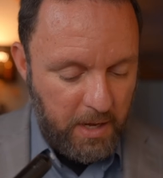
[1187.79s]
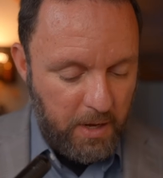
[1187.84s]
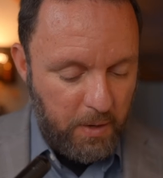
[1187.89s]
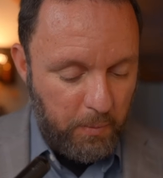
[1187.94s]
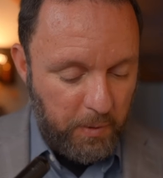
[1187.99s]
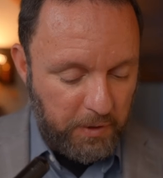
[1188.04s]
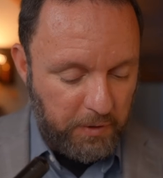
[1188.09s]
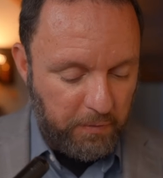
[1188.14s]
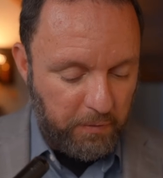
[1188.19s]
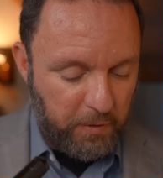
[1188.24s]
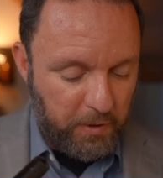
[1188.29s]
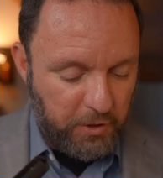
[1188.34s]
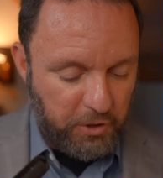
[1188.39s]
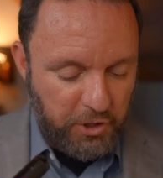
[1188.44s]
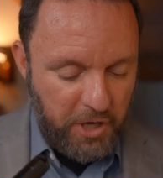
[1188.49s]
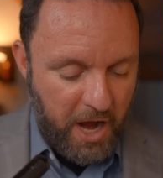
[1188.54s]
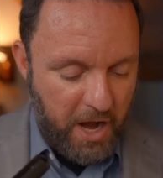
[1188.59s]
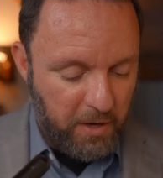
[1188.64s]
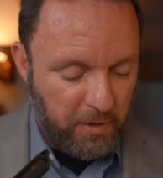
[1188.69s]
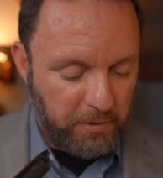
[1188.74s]
which for a
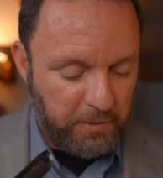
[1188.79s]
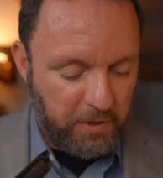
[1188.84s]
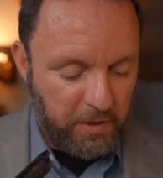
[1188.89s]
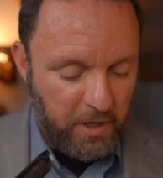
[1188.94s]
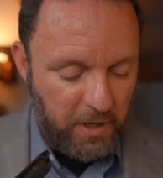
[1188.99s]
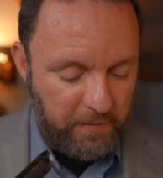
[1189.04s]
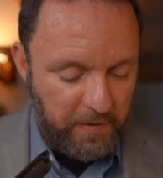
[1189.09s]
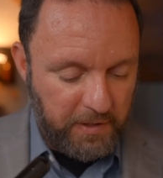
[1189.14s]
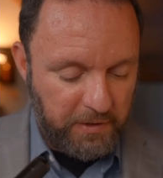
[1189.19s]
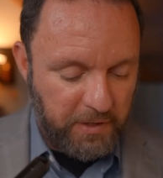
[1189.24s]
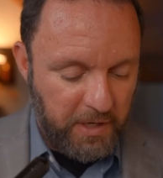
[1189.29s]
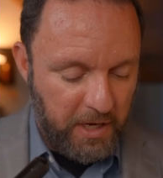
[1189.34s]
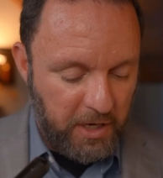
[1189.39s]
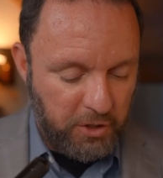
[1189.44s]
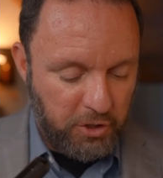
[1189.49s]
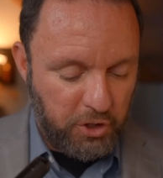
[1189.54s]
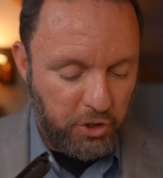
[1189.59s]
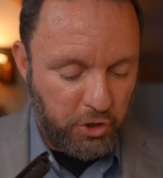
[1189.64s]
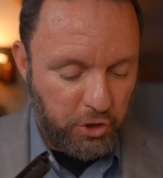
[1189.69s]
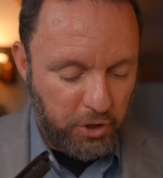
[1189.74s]
child of his
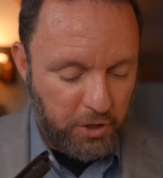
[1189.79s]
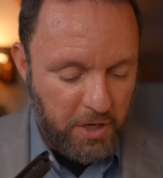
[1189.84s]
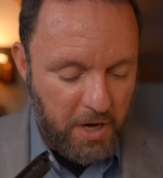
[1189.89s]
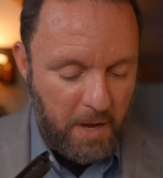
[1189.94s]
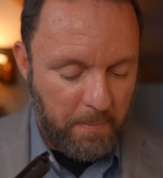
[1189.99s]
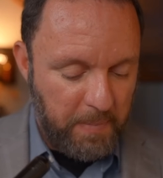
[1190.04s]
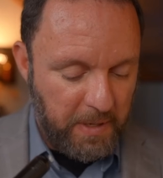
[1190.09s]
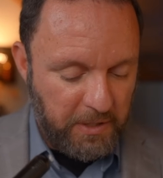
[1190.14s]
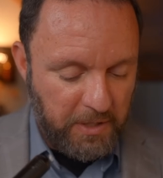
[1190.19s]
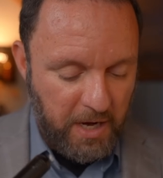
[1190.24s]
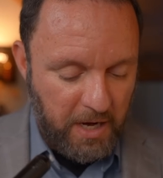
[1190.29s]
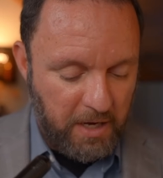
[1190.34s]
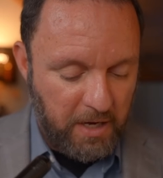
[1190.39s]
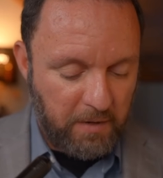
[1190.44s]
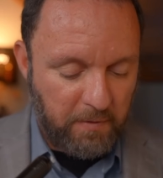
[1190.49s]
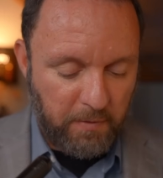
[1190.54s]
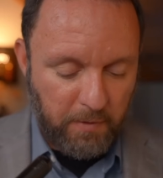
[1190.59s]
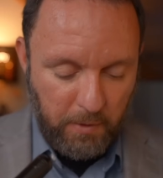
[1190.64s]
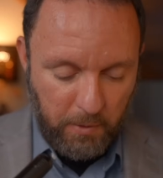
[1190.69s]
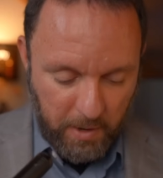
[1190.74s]
age should not be taken
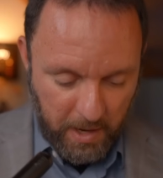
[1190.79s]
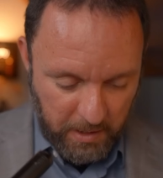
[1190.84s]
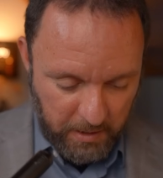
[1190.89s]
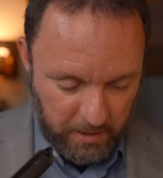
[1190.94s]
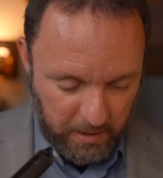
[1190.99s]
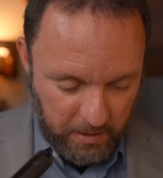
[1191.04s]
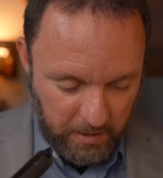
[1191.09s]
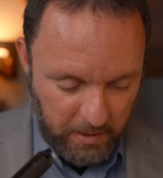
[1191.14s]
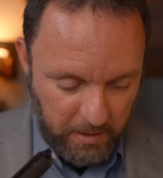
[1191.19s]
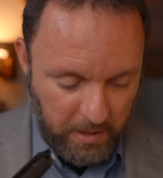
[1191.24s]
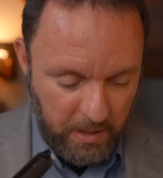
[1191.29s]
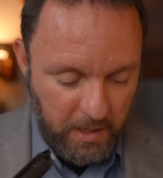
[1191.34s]
for granted,